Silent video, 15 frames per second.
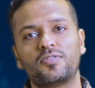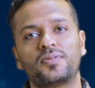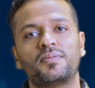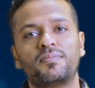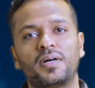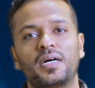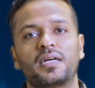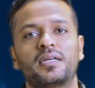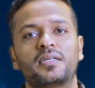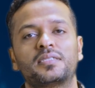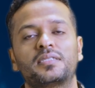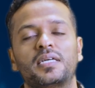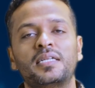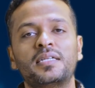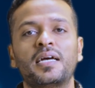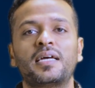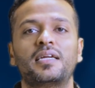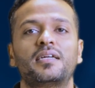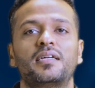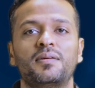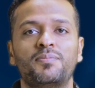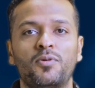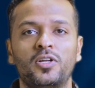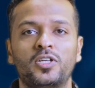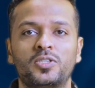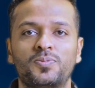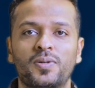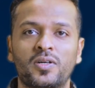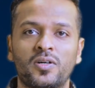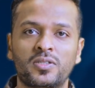of the market is inherently
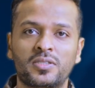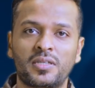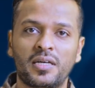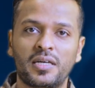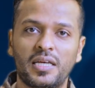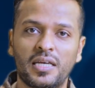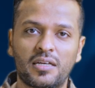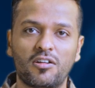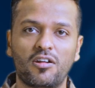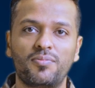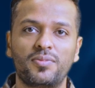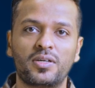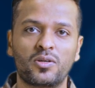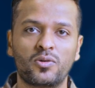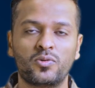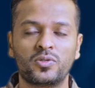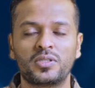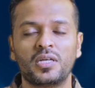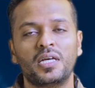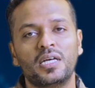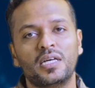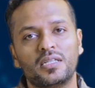bullish because the economy grows,